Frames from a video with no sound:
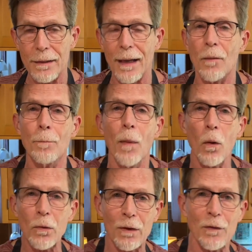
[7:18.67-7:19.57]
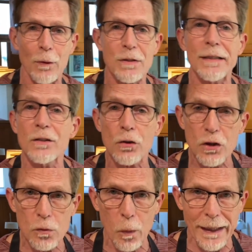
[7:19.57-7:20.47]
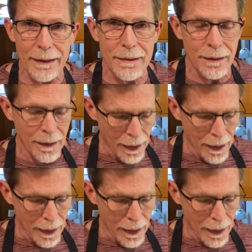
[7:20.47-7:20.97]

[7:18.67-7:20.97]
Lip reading: Now, both of those things are sweet,